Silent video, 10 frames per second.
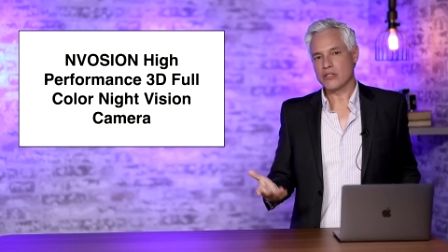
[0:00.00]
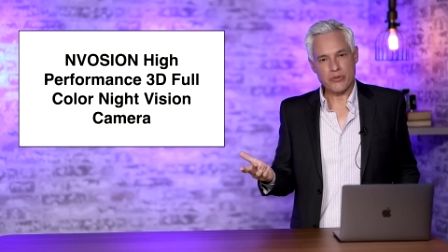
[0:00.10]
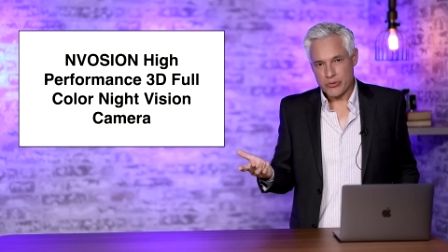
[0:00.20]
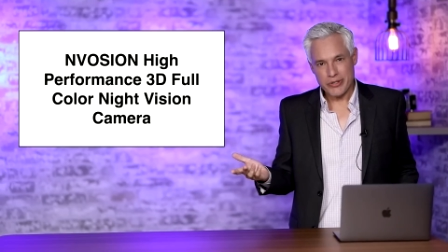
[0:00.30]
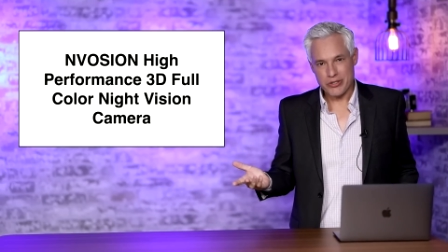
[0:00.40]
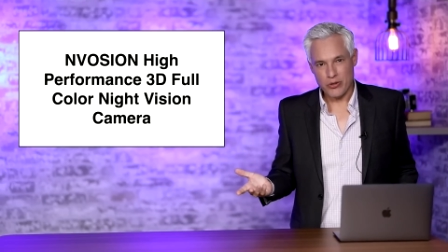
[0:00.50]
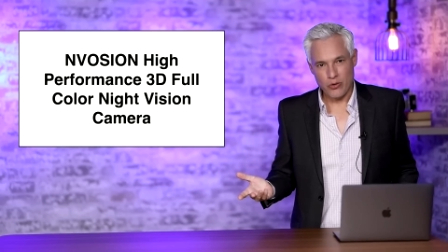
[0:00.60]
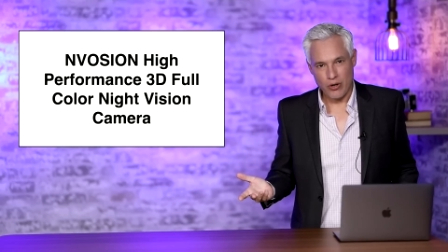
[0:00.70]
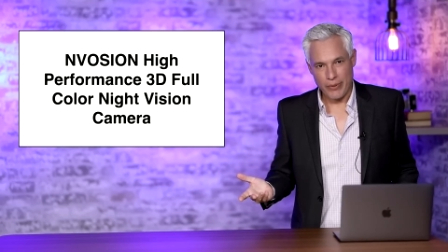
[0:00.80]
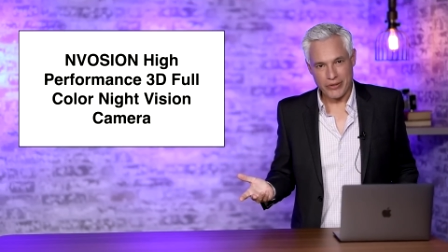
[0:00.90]
So, what should we
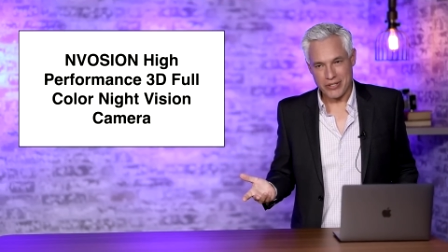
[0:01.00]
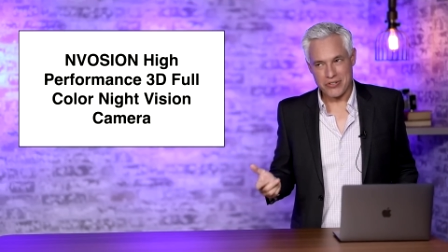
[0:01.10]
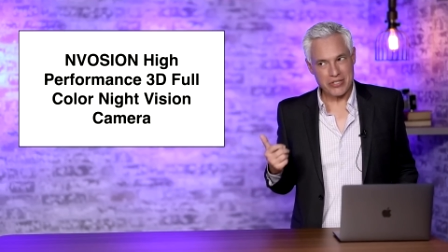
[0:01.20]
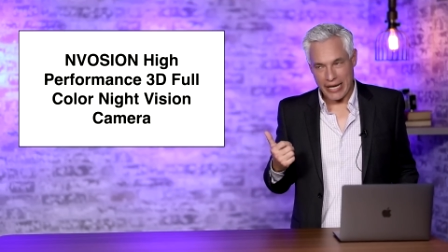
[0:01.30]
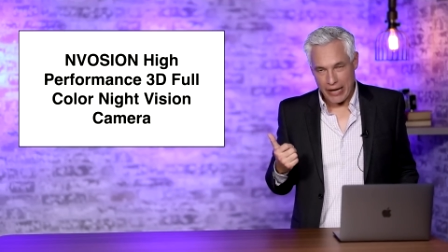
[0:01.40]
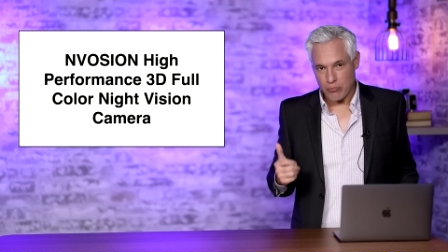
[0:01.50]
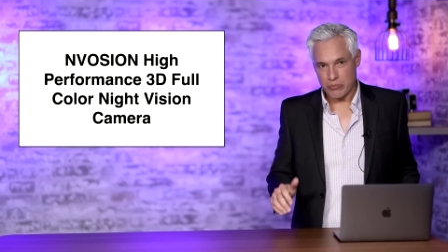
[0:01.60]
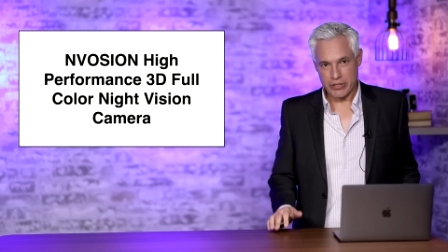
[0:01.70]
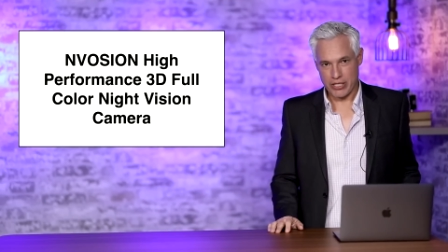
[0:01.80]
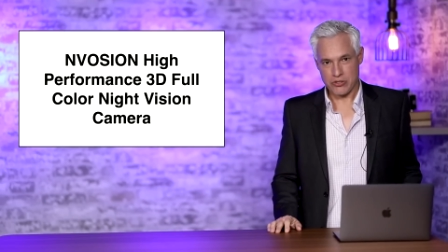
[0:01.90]
do about this scam
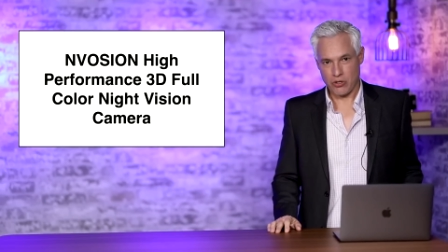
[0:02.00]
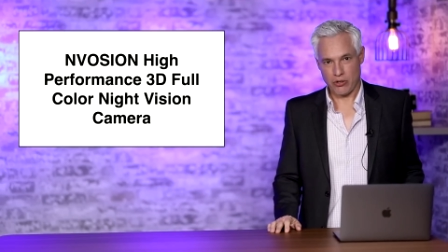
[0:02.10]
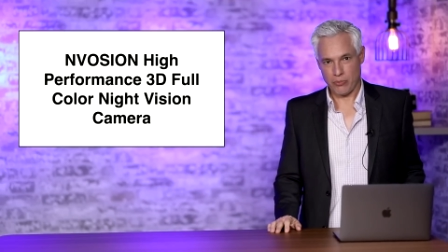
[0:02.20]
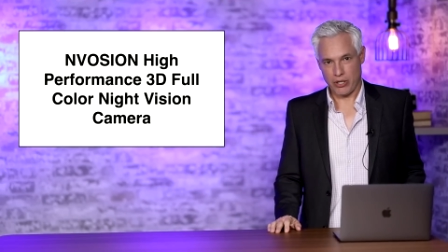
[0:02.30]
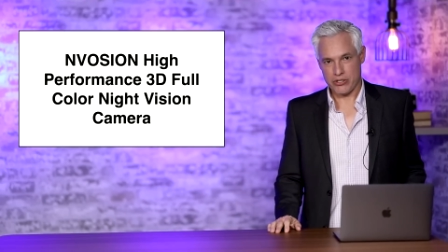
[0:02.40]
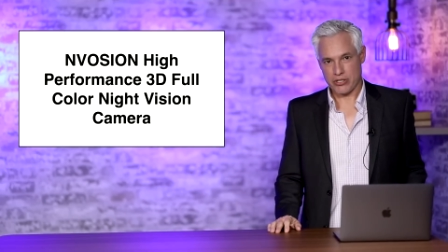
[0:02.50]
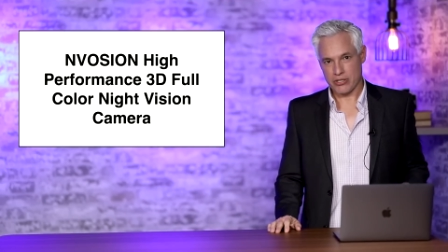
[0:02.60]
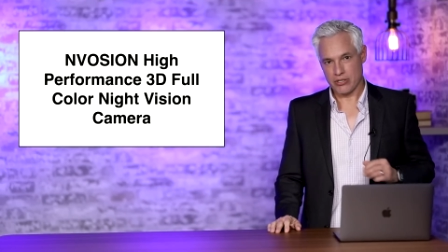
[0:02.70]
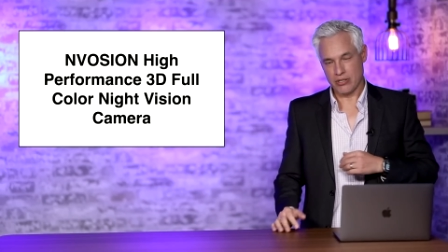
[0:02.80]
Kickstarter project?